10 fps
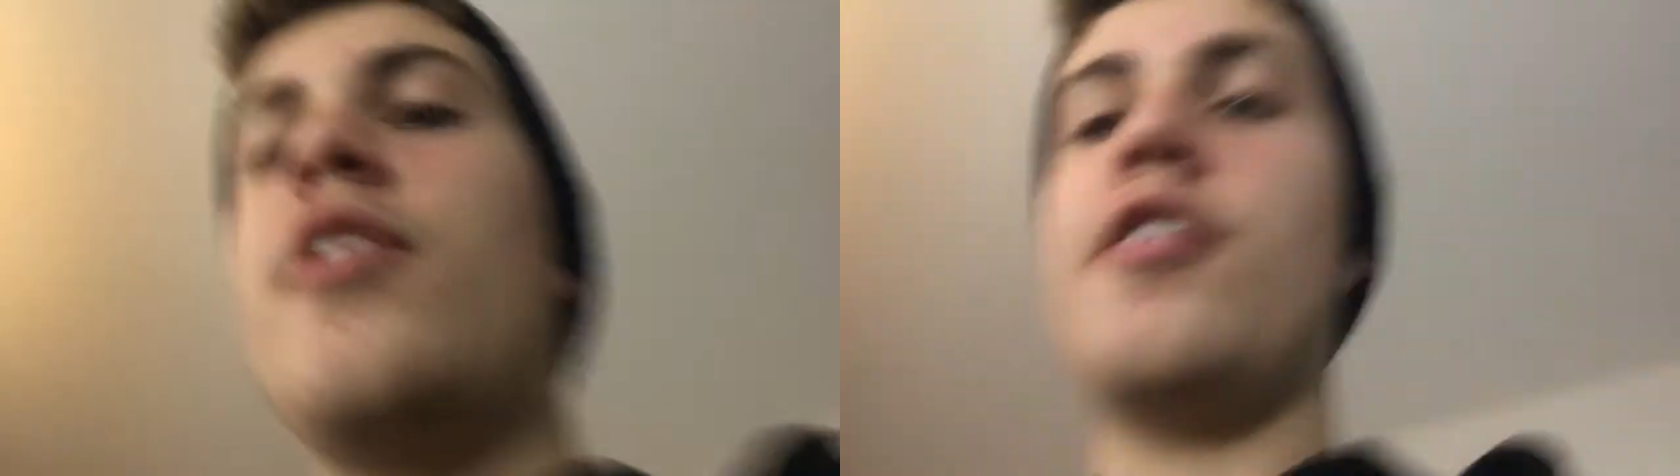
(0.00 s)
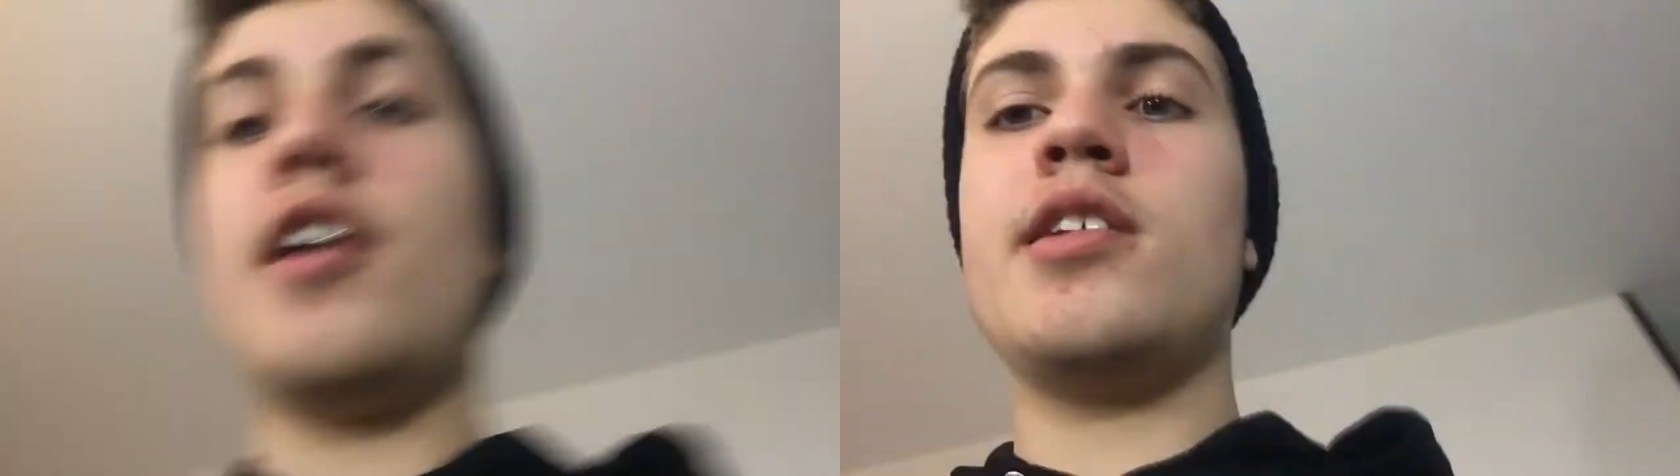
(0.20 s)

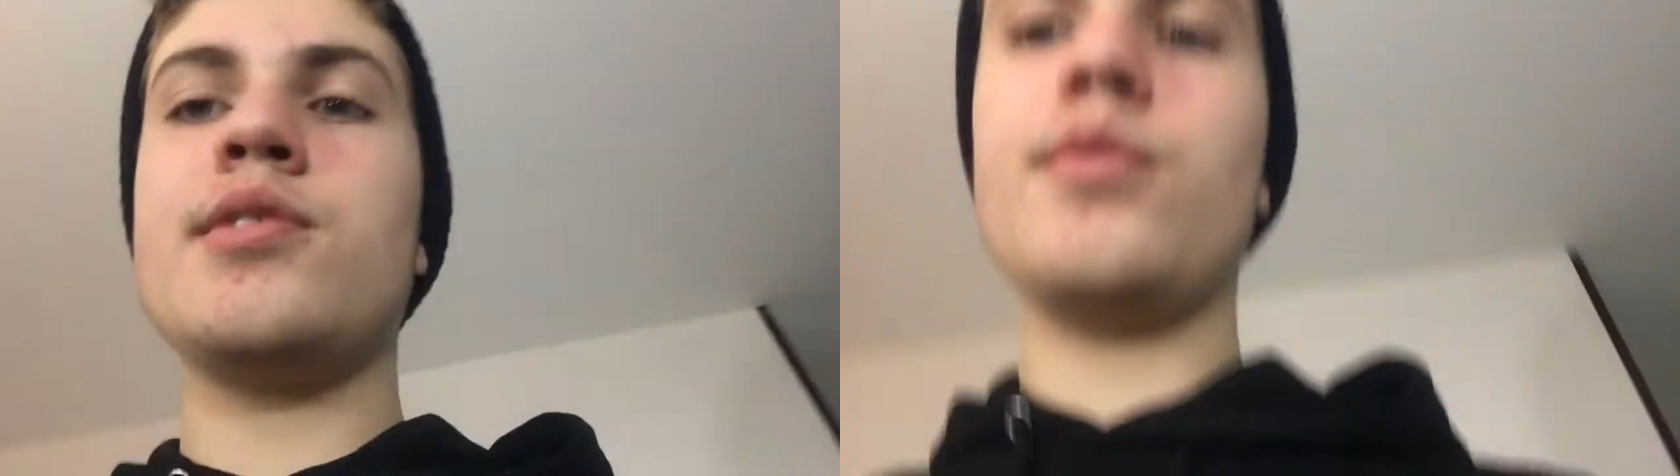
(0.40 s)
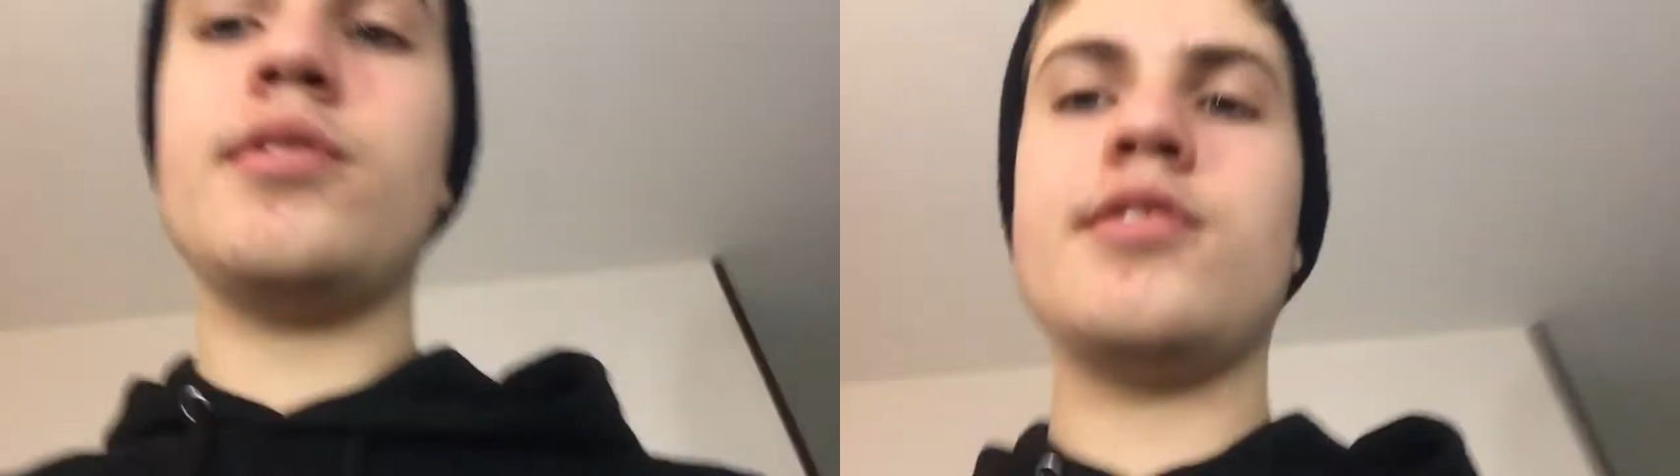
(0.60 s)
the
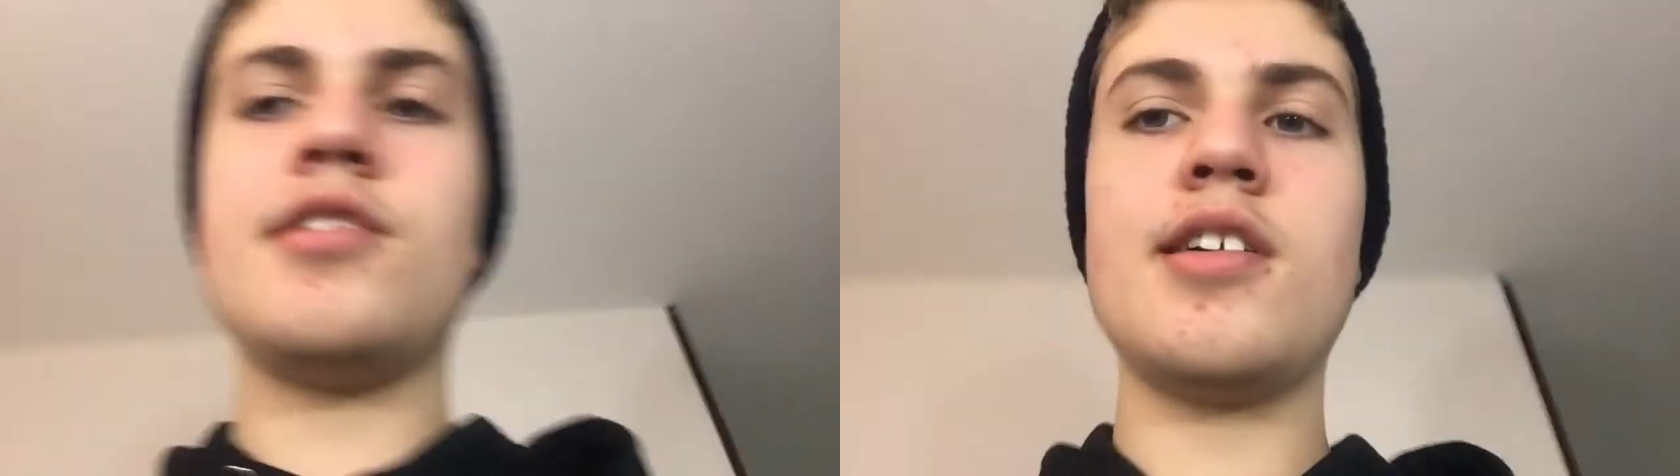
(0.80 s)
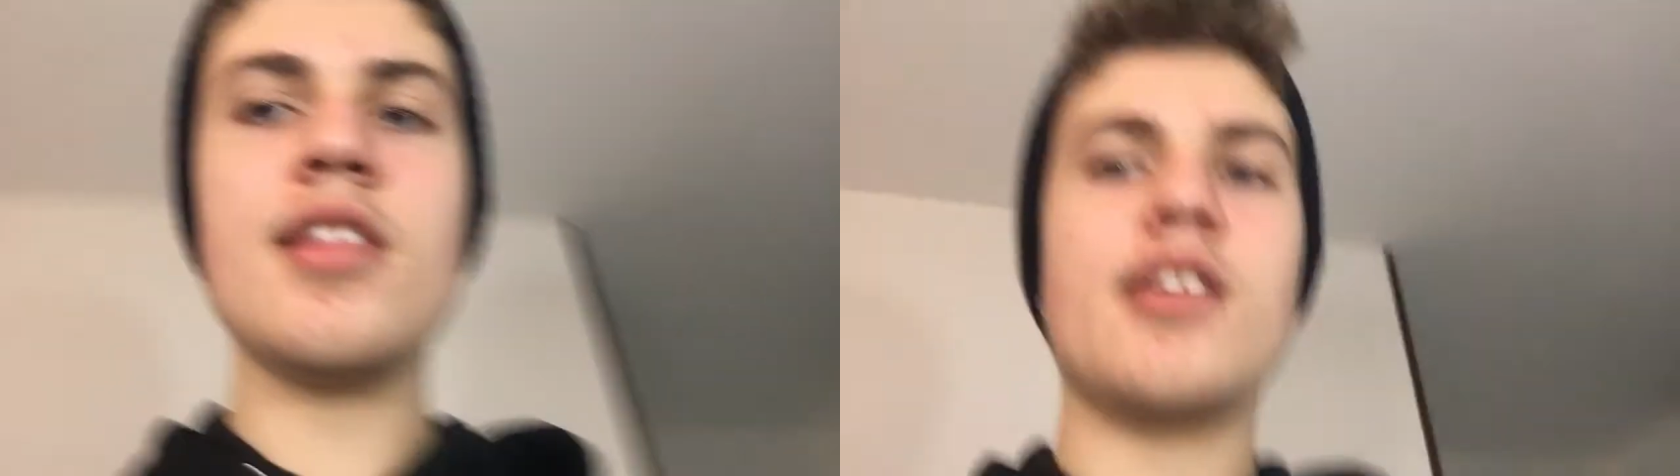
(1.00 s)
greatest ones.
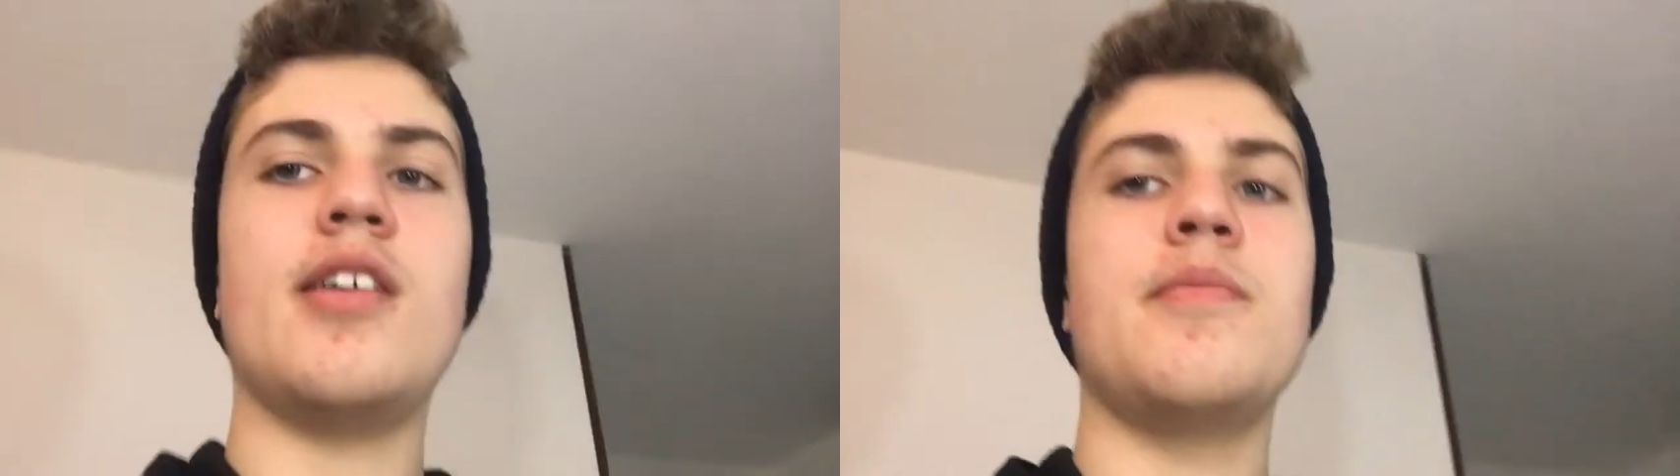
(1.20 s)
They're not